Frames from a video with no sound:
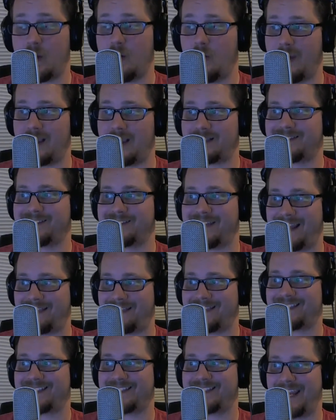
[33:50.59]
OSs
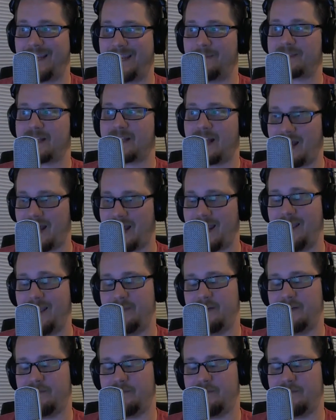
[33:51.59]
at the same time.